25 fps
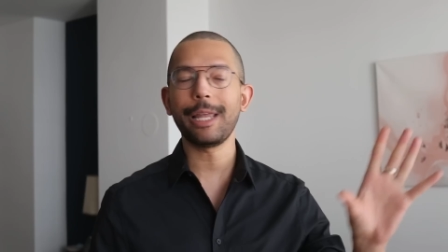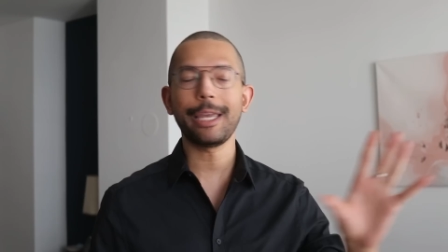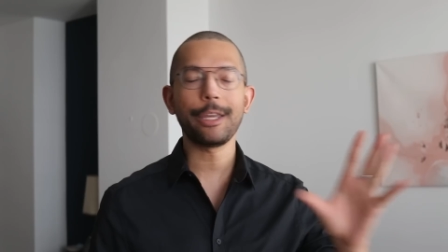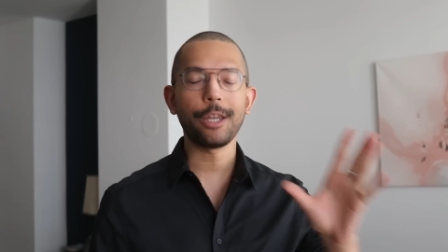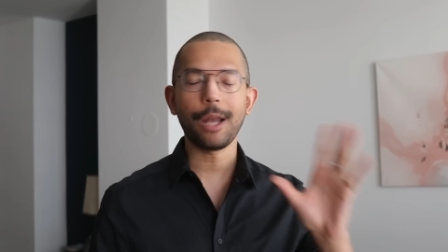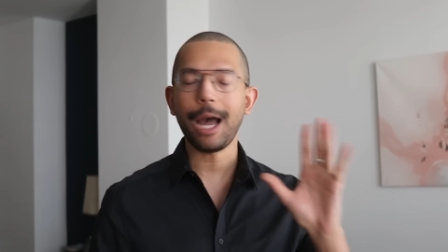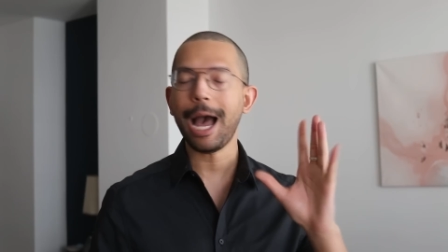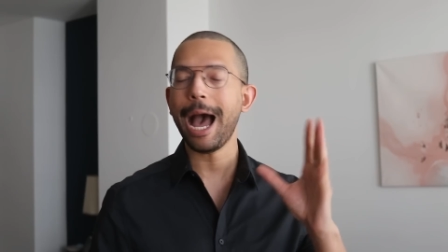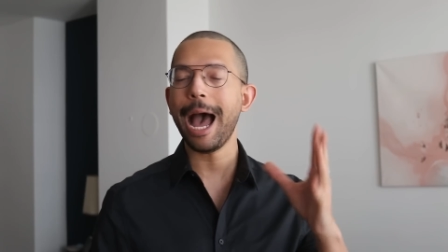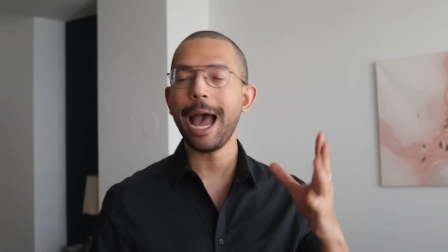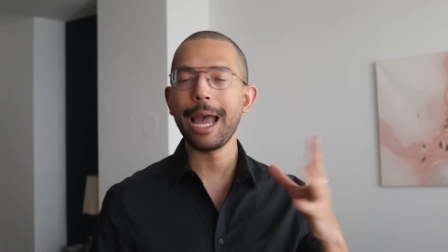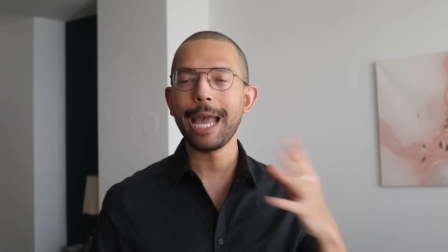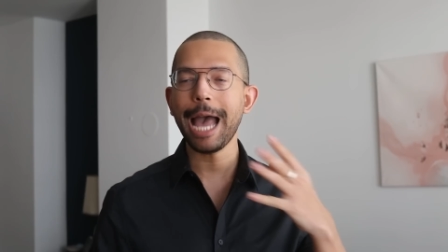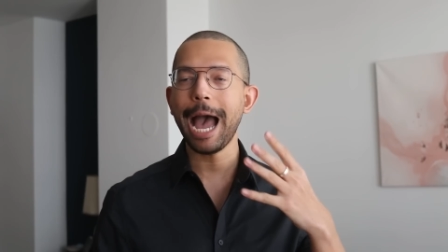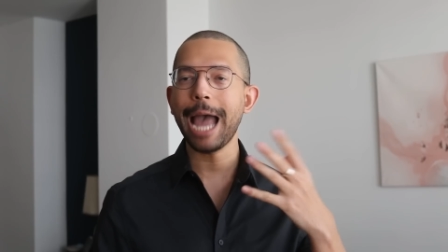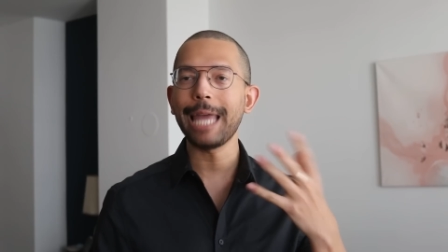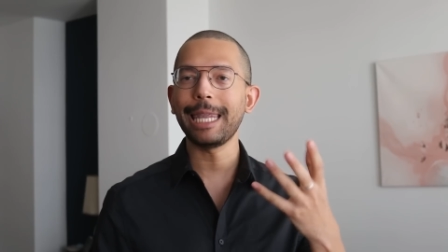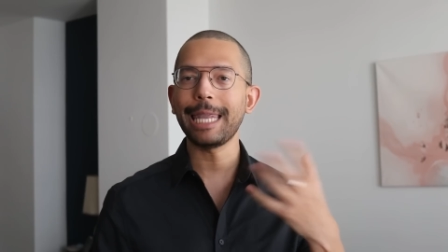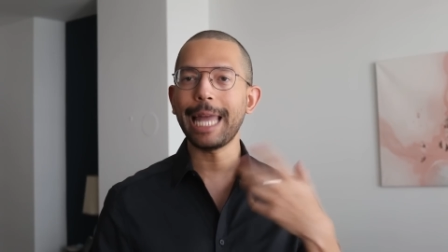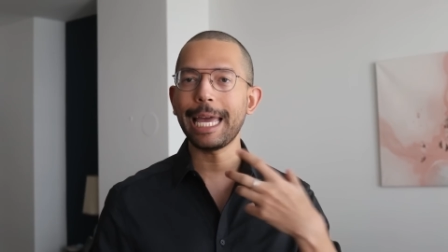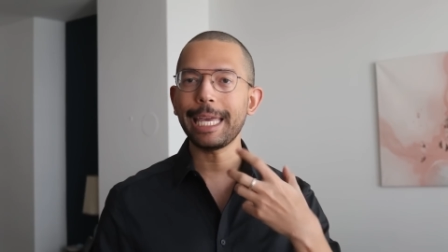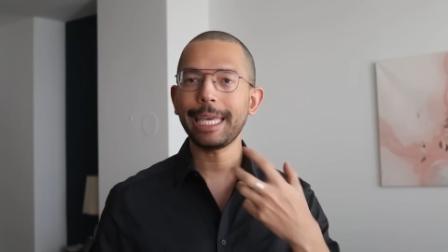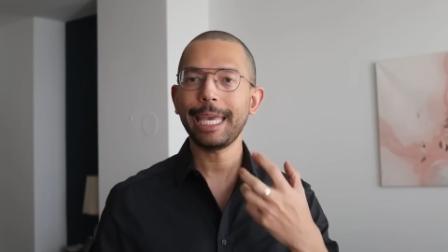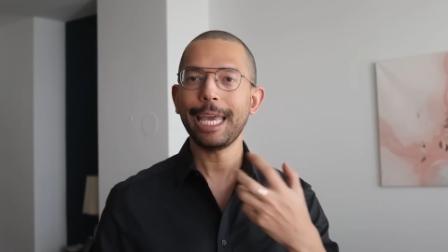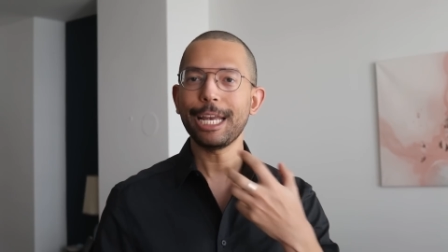you know, I
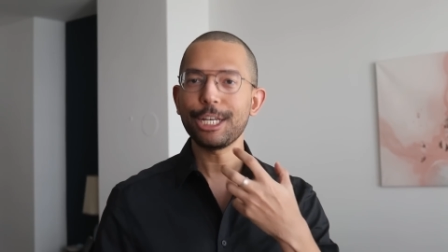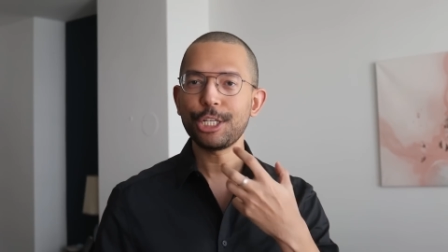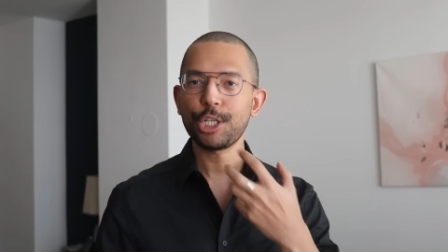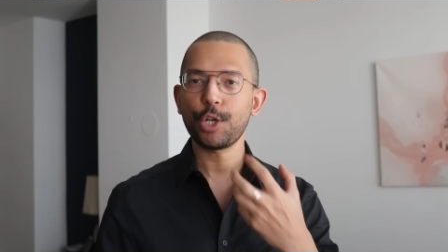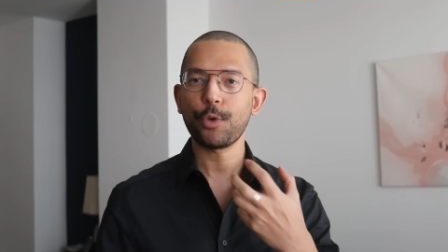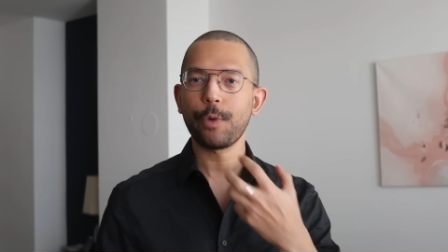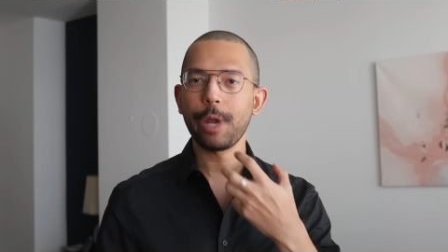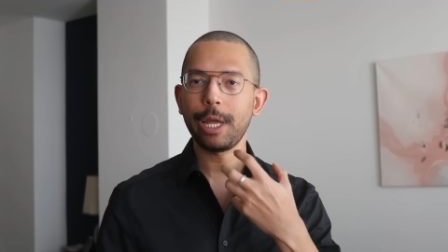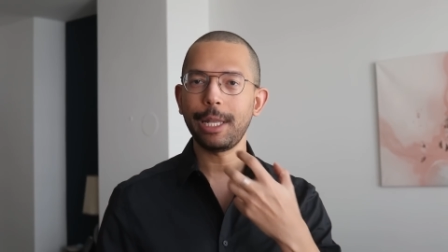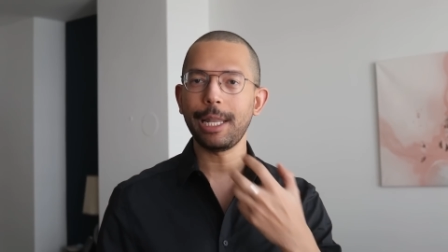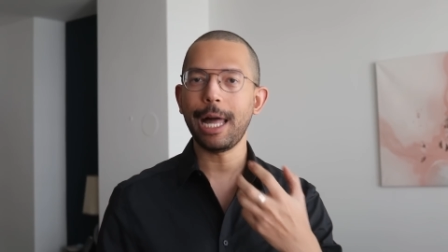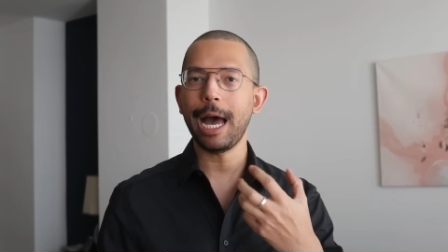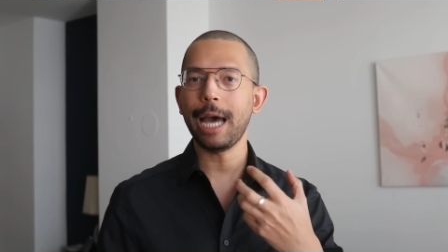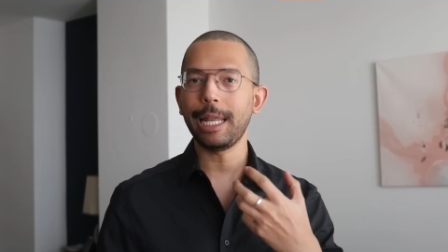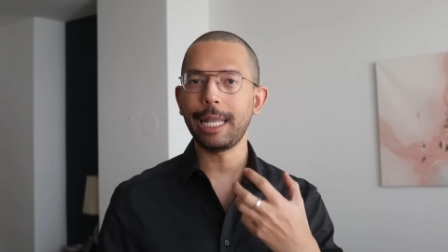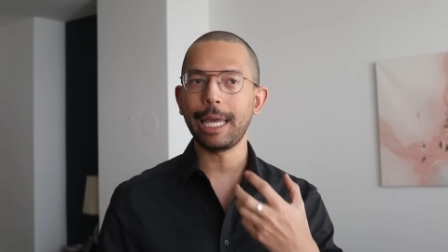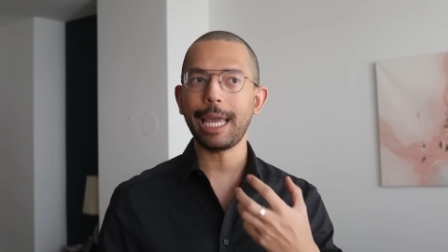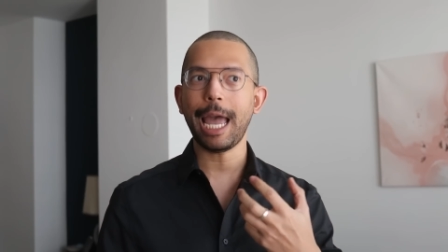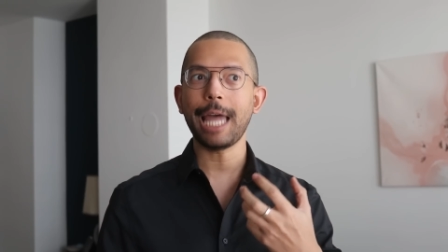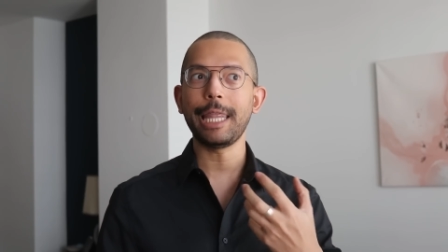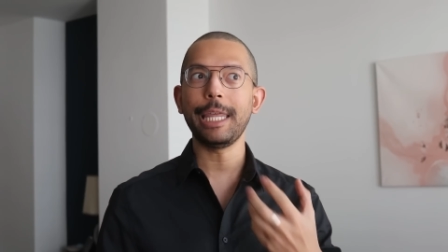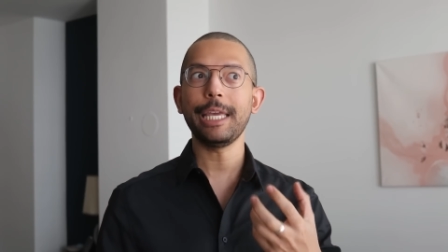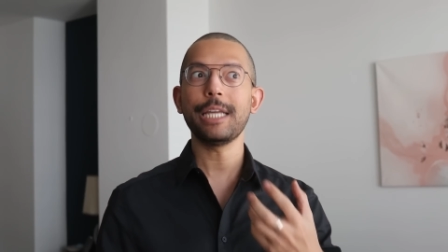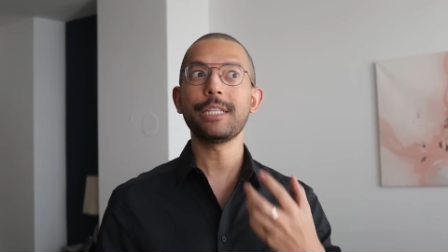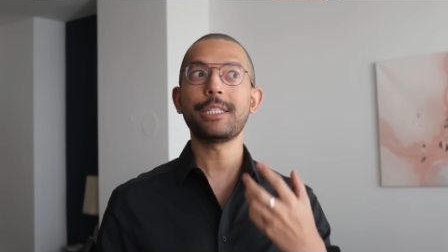like history a lot. Like,
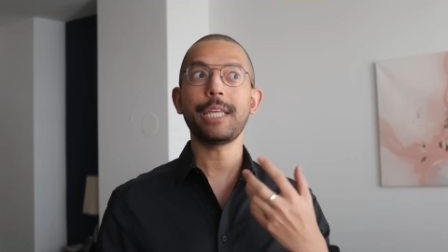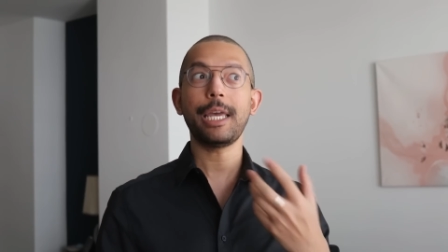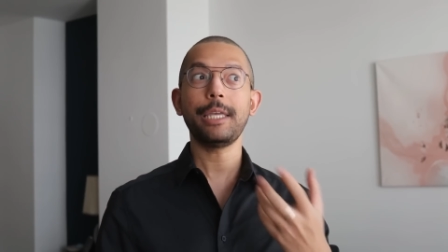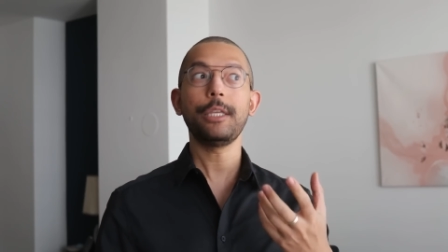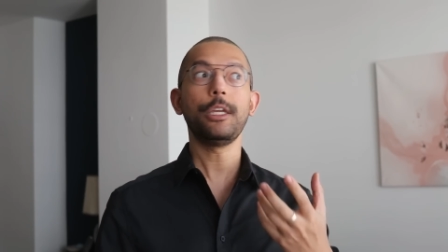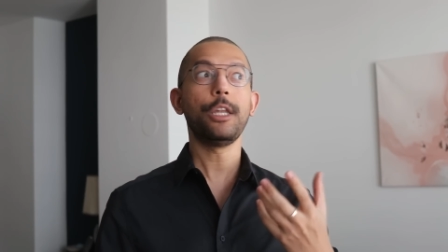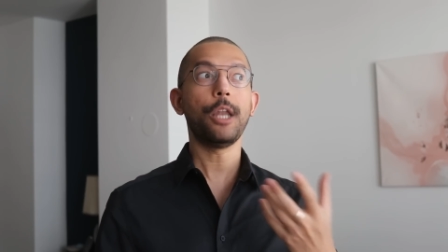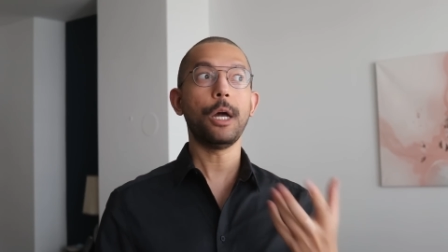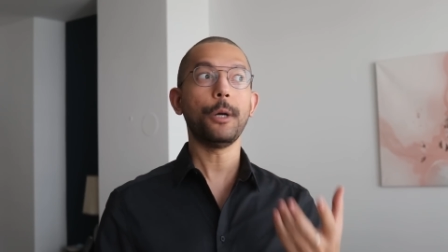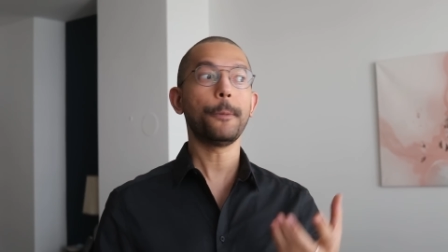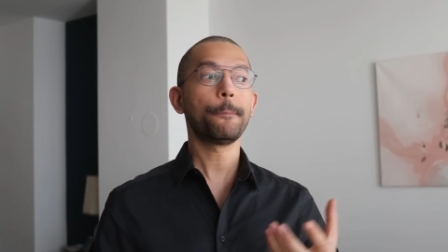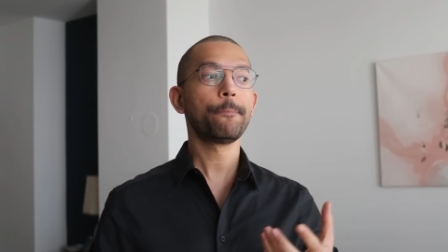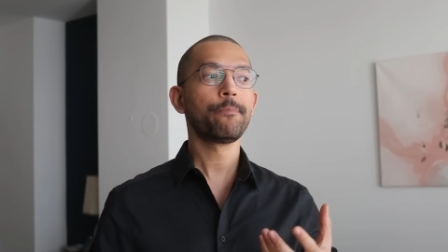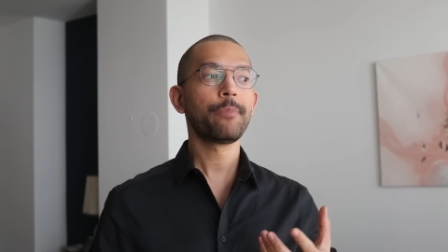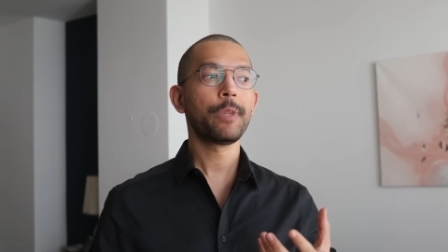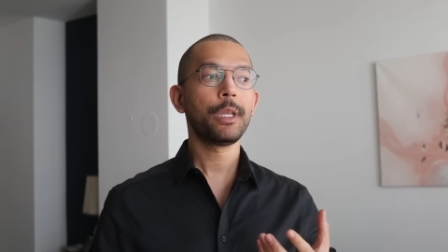I think it's, you know,